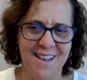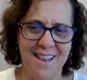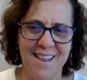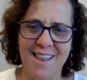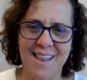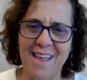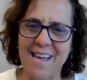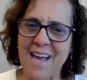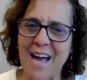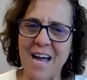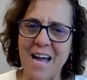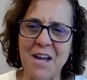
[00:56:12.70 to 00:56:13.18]

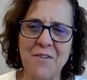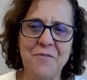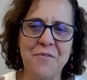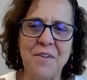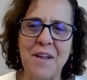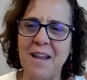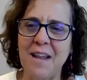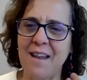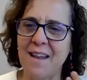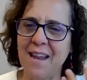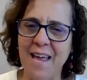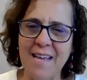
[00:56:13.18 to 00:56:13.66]
like i
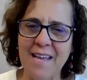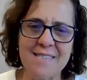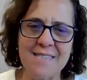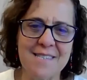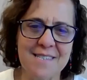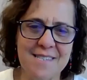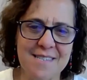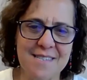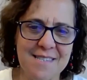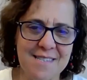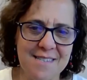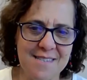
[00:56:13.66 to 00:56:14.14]
feel
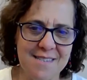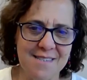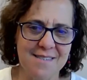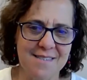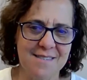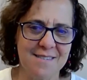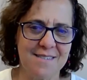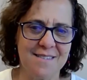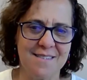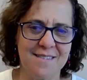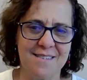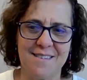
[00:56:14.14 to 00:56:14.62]

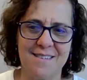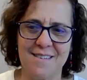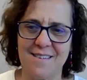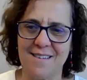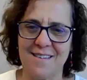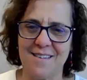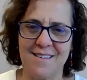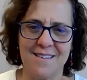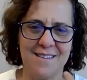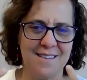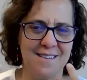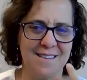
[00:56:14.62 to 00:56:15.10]
less
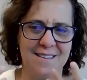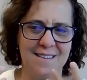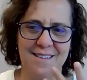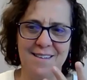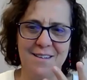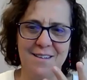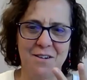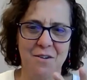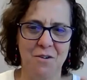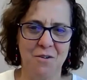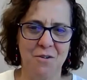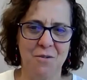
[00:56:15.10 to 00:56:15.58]

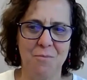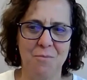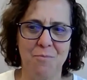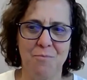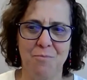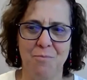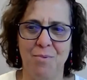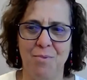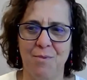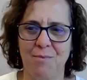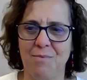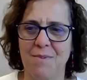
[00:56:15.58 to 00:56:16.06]
you know